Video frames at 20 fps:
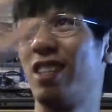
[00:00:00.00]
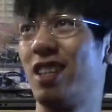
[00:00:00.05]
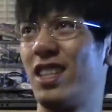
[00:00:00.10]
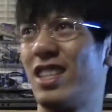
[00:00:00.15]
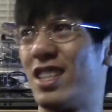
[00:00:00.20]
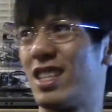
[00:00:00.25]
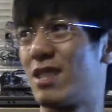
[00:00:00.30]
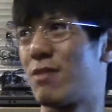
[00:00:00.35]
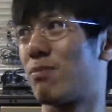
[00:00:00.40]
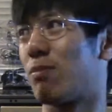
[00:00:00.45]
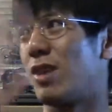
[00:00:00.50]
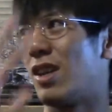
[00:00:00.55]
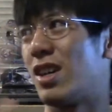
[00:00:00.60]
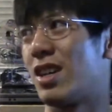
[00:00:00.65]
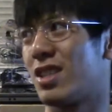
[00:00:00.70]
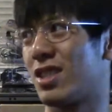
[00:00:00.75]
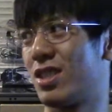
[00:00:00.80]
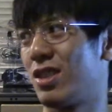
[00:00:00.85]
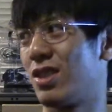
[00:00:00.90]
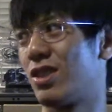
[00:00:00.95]
this
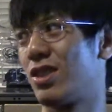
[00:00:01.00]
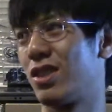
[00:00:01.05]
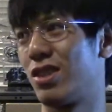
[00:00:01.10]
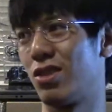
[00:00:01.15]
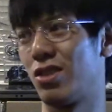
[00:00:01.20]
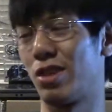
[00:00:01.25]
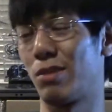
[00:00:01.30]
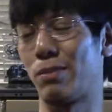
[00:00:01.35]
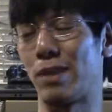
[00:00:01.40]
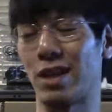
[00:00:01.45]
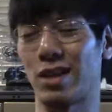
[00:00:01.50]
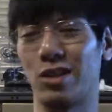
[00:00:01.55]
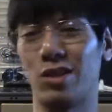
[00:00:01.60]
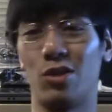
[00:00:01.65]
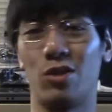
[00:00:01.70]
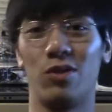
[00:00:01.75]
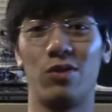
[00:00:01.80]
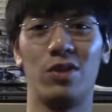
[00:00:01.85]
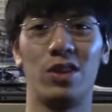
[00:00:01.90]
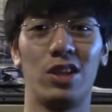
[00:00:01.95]
box. They'll link back to the
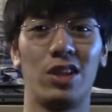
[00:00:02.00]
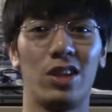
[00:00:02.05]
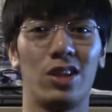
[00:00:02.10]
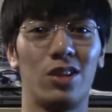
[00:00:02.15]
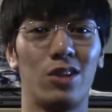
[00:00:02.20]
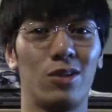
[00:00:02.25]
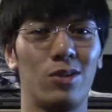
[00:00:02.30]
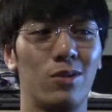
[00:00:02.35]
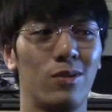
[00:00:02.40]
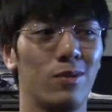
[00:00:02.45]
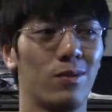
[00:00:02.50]
old video